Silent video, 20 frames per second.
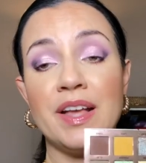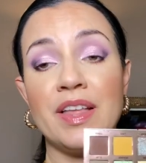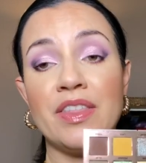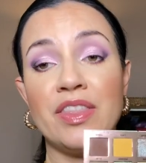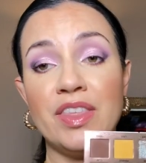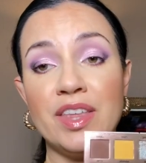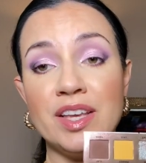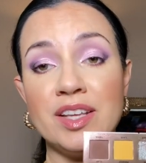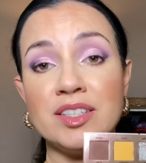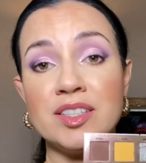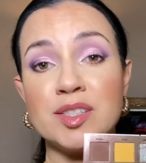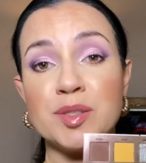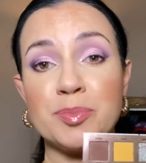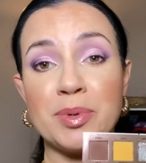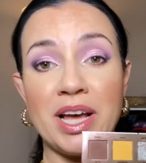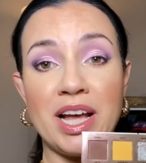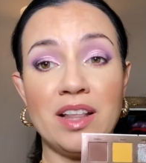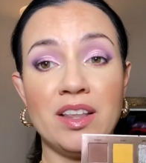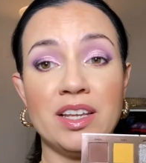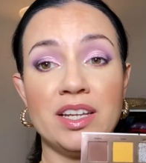This
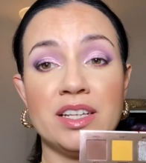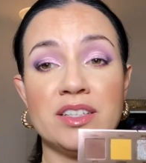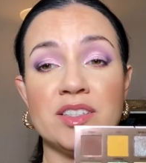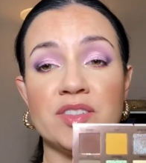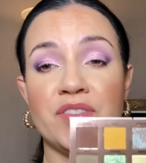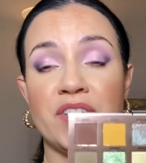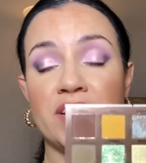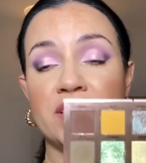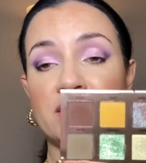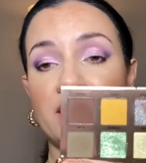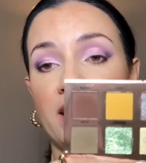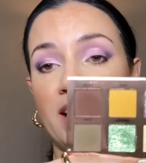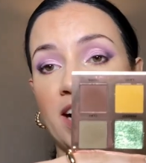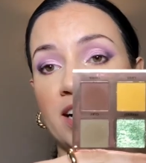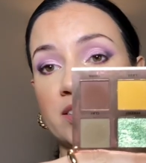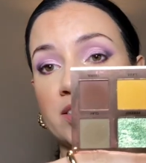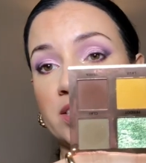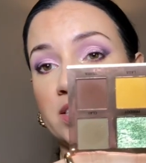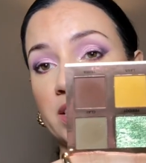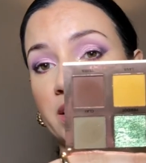palette is
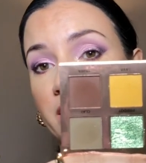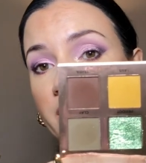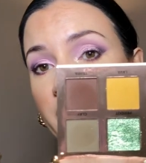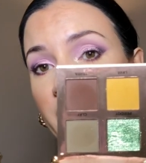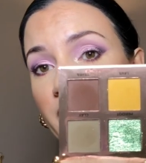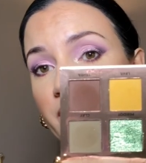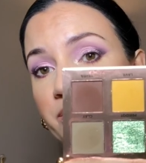fantastic. I